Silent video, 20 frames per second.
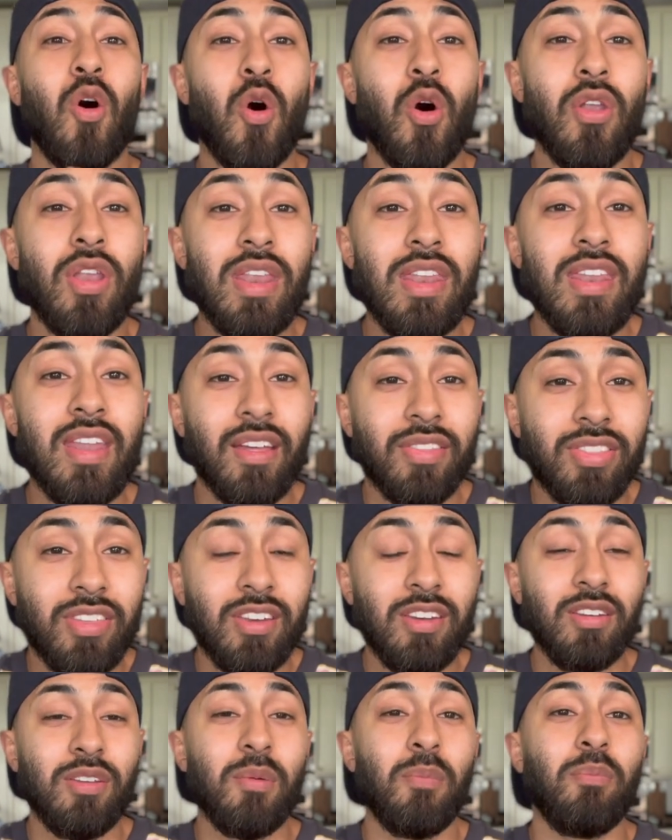
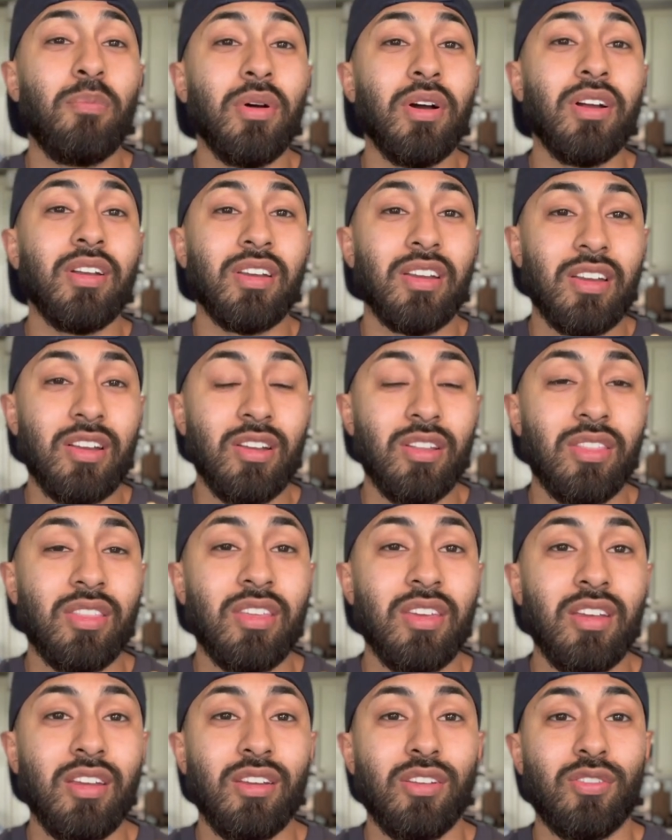nothing but good
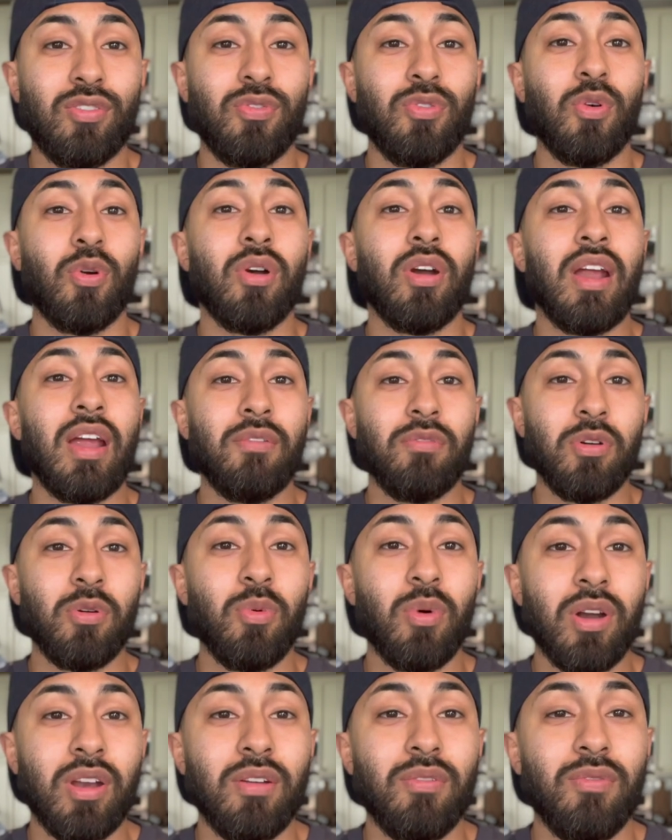things for
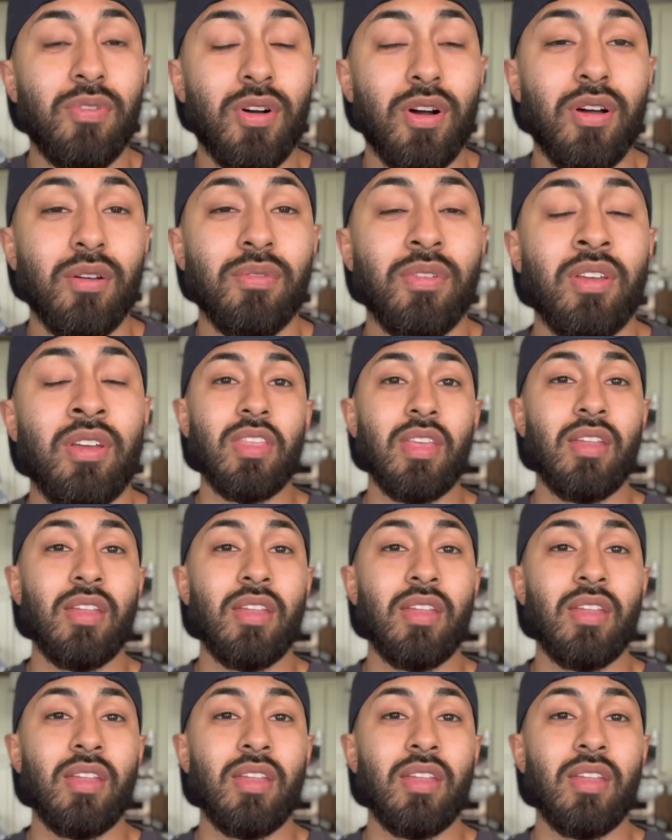everyone involved.